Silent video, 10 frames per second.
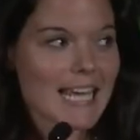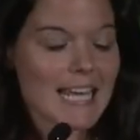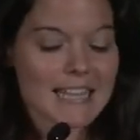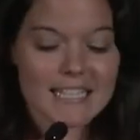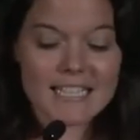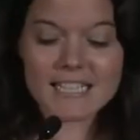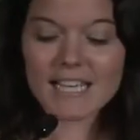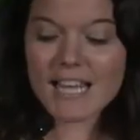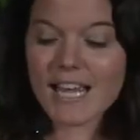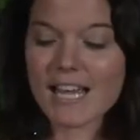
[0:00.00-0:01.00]

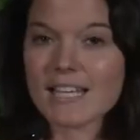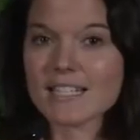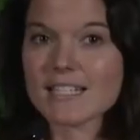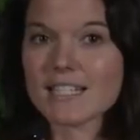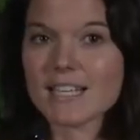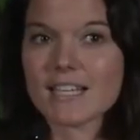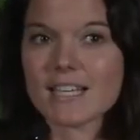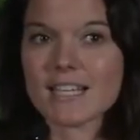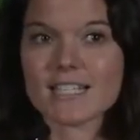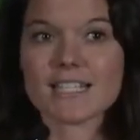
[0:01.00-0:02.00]
Kathleen has
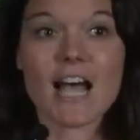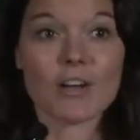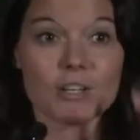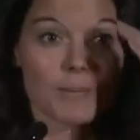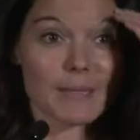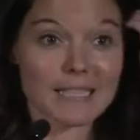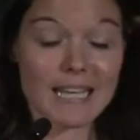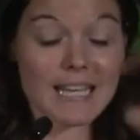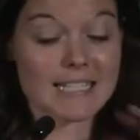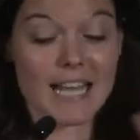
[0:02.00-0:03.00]

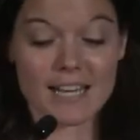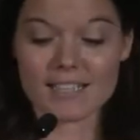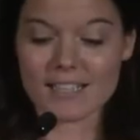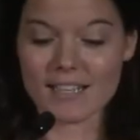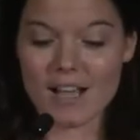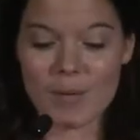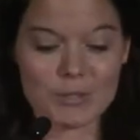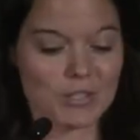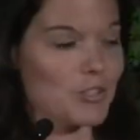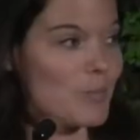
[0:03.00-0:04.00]
undoubtedly
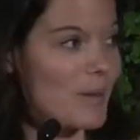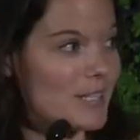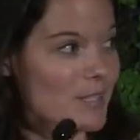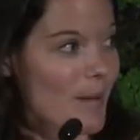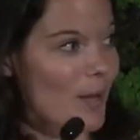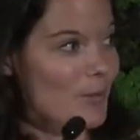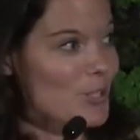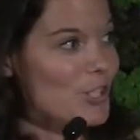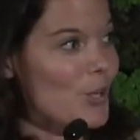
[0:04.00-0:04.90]
accomplished a tremendous amount.